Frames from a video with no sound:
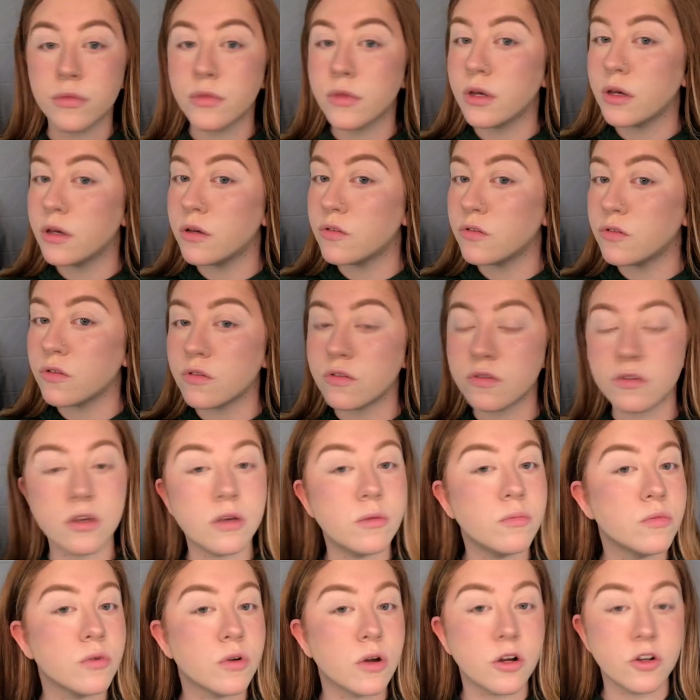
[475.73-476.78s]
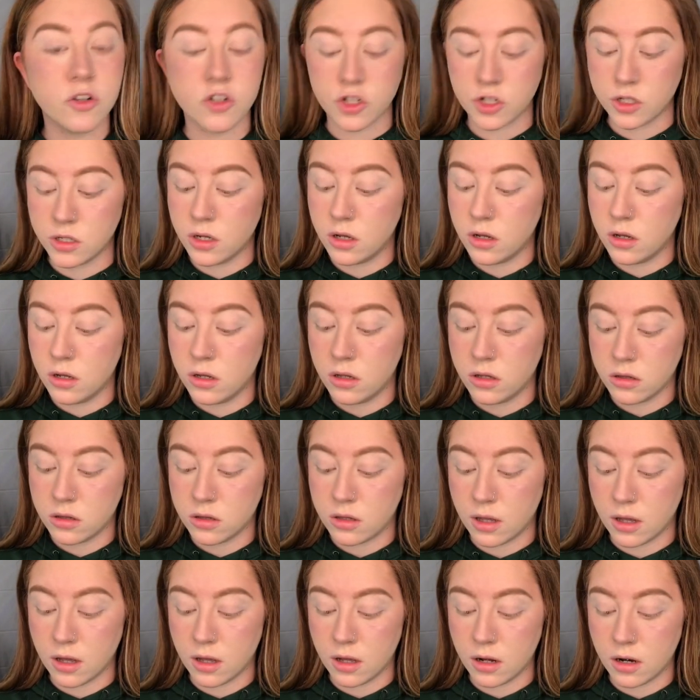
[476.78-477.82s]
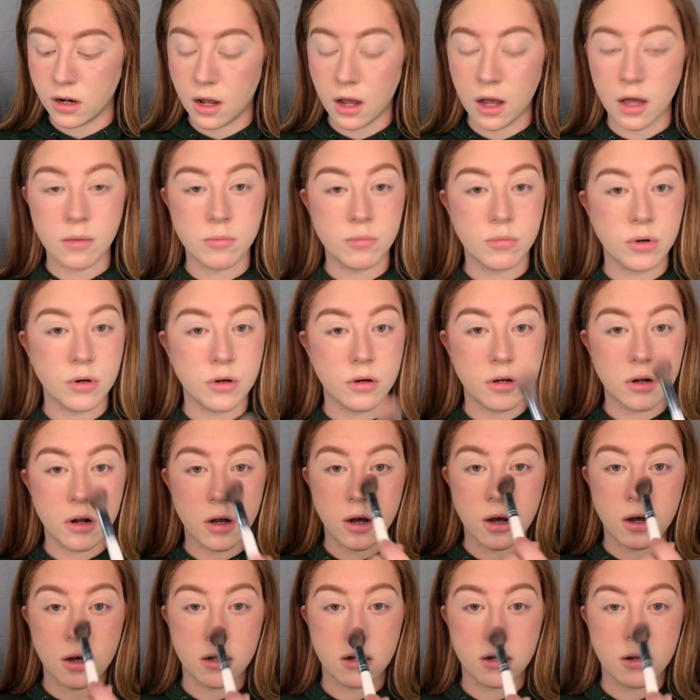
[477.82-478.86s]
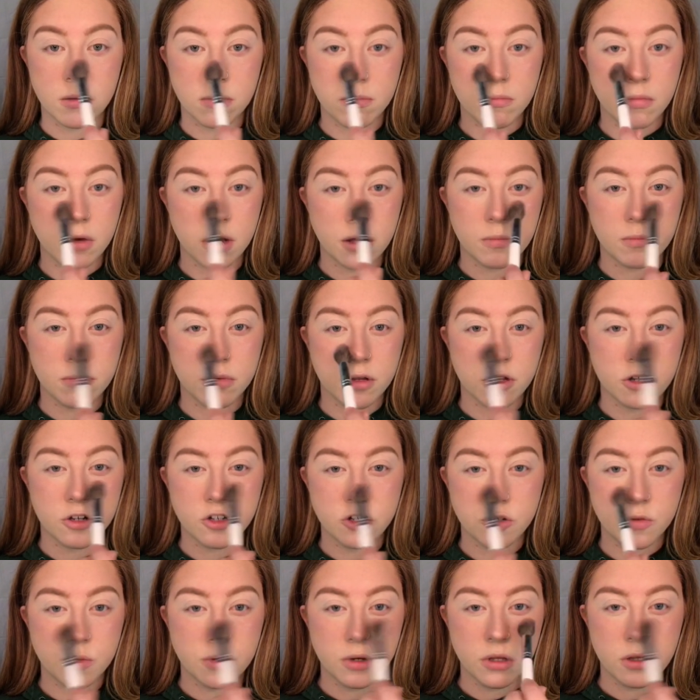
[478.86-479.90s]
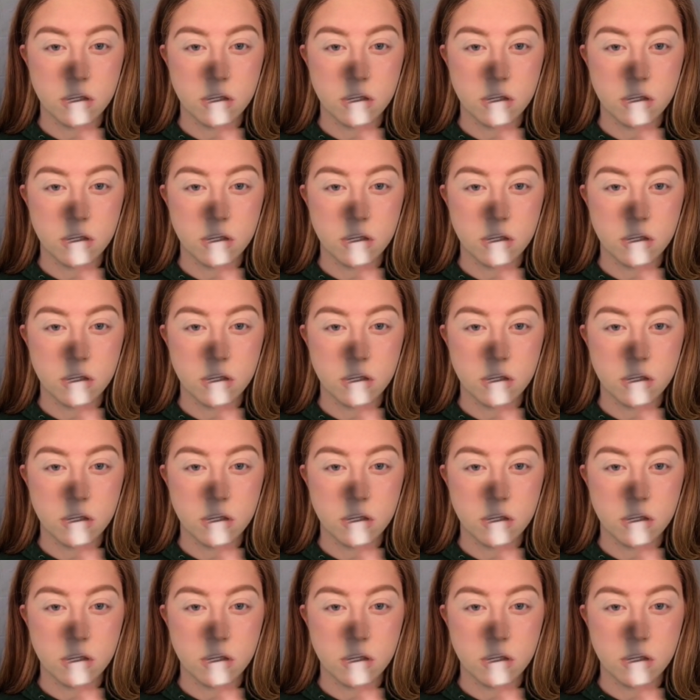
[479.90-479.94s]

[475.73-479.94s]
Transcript: I use the same brush that I put on my blush with,